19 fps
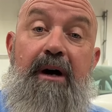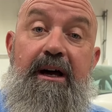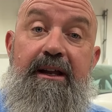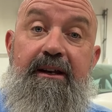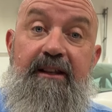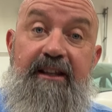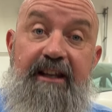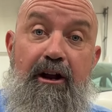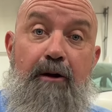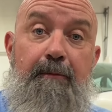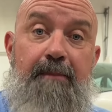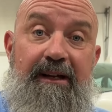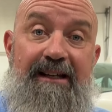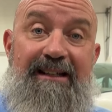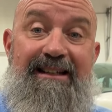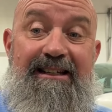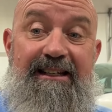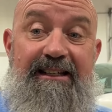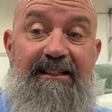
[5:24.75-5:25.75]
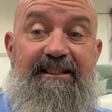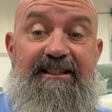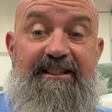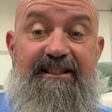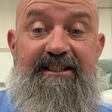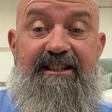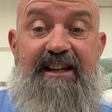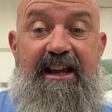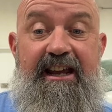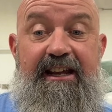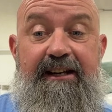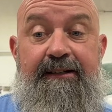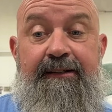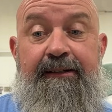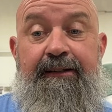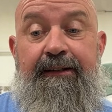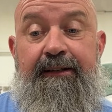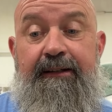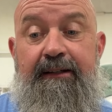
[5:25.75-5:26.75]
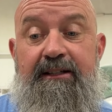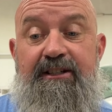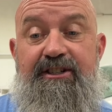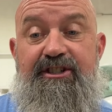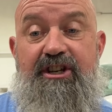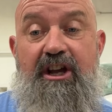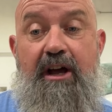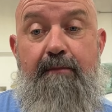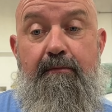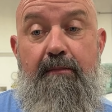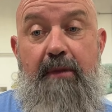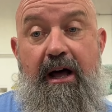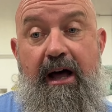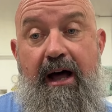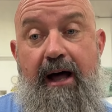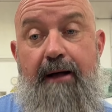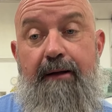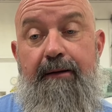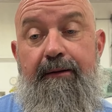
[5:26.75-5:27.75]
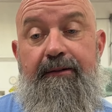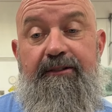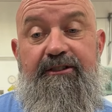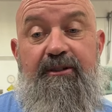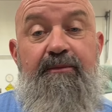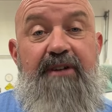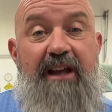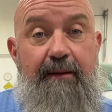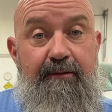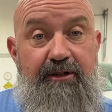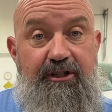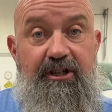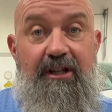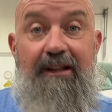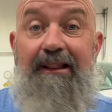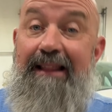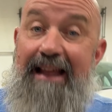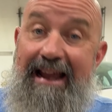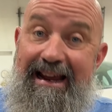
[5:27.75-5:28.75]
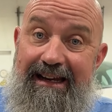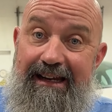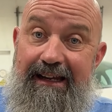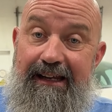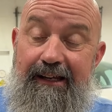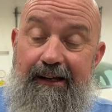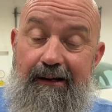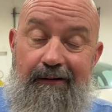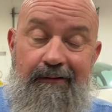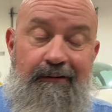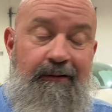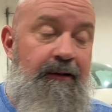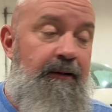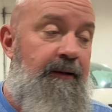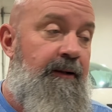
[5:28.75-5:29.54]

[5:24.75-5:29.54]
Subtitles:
but the airplane did sustain some damage to the landing gear.